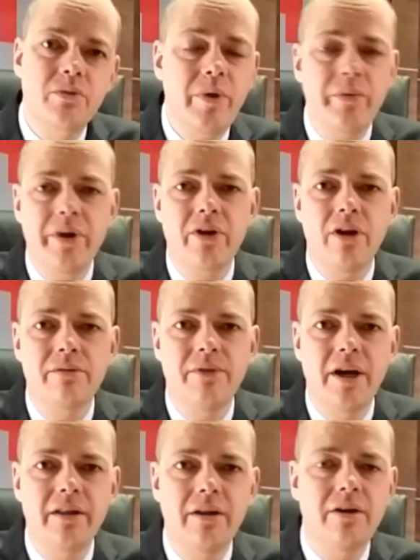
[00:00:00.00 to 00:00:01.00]
and where we can't
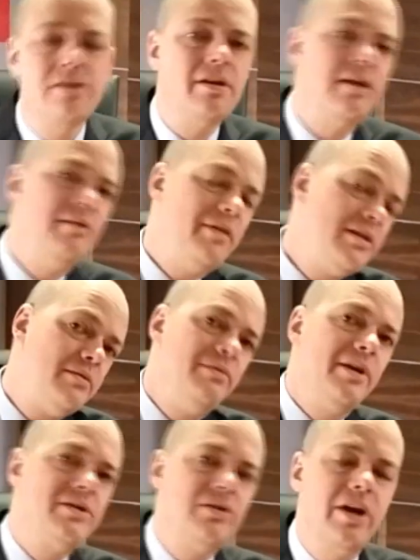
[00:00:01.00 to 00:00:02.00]
find those and invest in
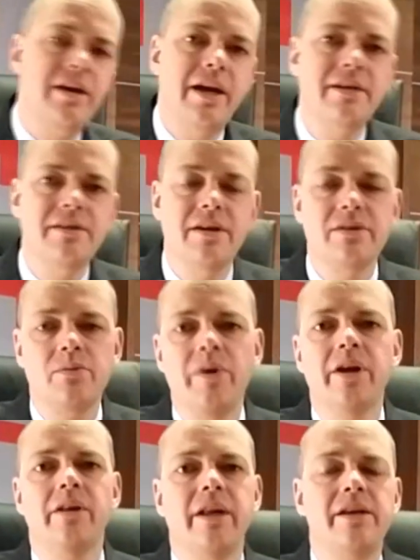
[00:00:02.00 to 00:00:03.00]
fixed rate assets,
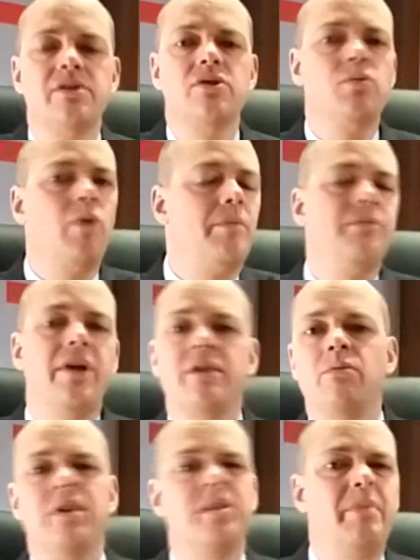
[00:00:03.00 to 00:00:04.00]
we'll then swap
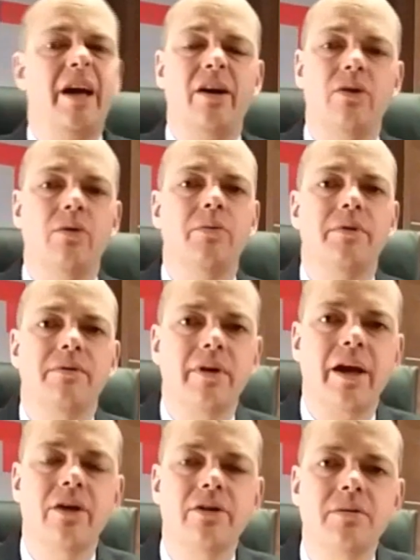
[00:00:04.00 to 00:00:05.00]
that with the bank or with the
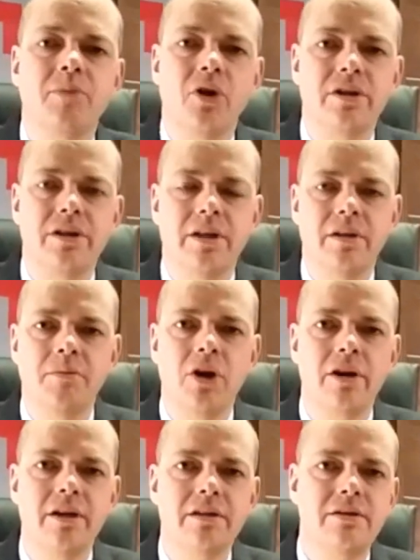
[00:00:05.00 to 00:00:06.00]
counterparty in the
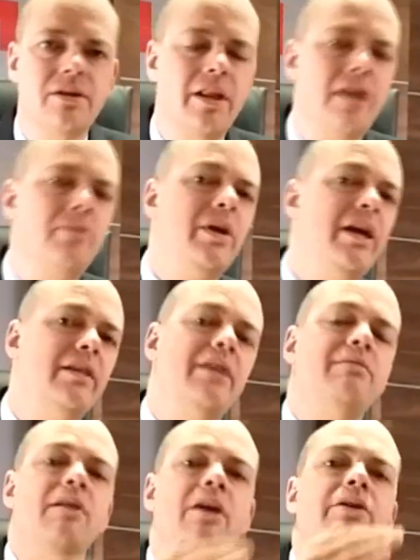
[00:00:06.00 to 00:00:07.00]
market so that we get
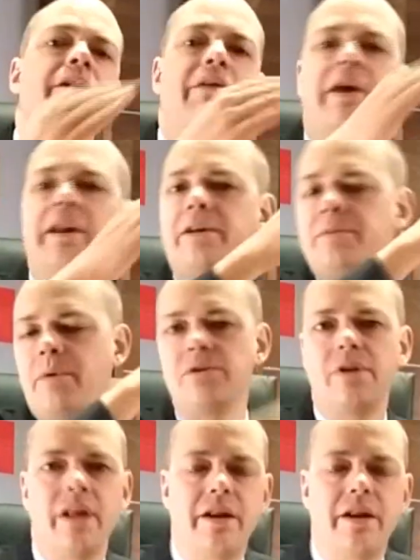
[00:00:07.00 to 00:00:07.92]
that floating rate exposure